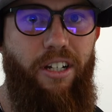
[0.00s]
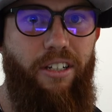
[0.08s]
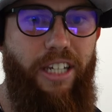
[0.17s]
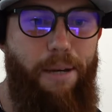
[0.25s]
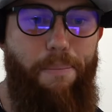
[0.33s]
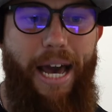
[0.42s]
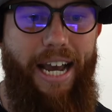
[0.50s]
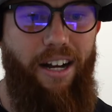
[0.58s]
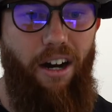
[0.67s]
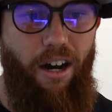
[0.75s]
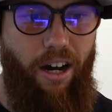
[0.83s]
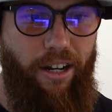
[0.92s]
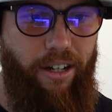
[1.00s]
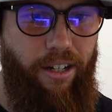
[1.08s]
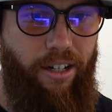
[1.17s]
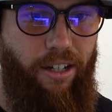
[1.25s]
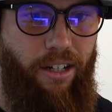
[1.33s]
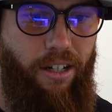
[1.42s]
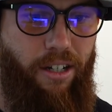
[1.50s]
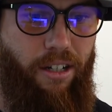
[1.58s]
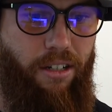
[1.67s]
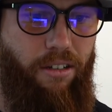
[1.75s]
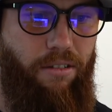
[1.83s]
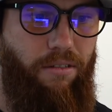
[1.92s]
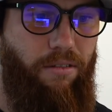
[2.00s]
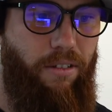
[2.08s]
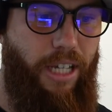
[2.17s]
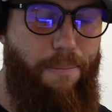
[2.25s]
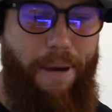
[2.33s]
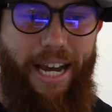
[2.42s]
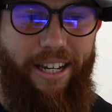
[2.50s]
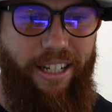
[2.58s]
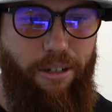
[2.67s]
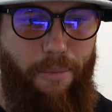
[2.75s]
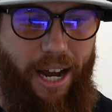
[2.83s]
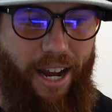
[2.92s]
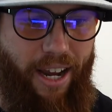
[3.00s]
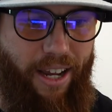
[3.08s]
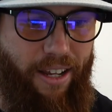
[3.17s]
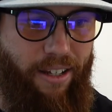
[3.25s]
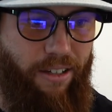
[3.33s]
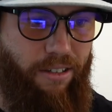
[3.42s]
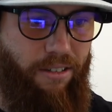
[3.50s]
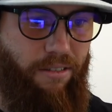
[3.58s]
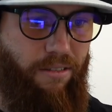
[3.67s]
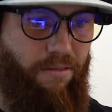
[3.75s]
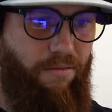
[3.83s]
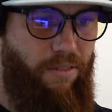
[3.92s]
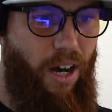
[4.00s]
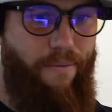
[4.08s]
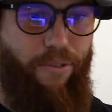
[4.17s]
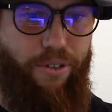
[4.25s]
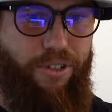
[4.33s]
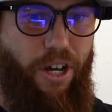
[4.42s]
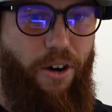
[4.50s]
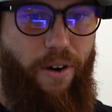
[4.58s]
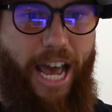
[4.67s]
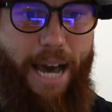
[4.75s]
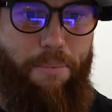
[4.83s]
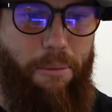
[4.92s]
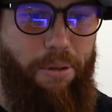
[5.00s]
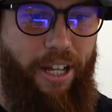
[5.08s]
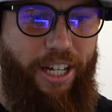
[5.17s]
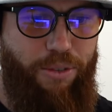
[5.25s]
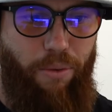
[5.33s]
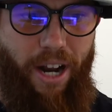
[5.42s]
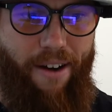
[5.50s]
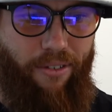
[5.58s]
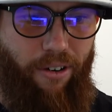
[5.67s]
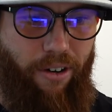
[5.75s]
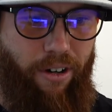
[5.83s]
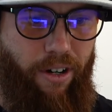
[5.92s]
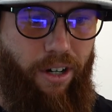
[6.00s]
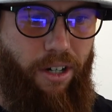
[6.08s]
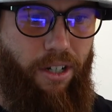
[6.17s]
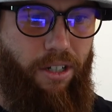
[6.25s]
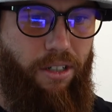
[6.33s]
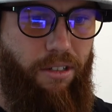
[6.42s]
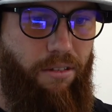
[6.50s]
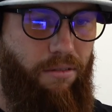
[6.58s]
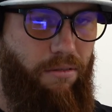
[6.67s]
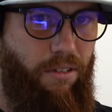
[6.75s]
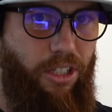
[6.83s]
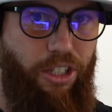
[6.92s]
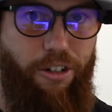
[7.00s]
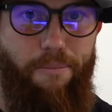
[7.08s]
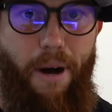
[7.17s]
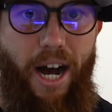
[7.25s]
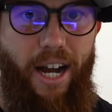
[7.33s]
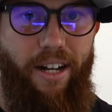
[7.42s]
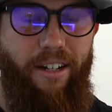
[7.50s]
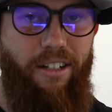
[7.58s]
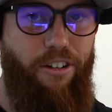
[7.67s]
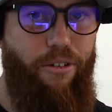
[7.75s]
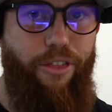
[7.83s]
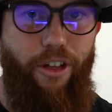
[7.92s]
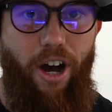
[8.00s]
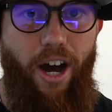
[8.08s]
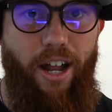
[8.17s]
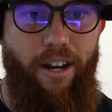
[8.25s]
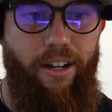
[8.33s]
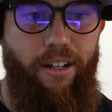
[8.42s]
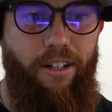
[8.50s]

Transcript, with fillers: get back on, get back into my comfort zone, happy place, whatever, clear mind, clear thought,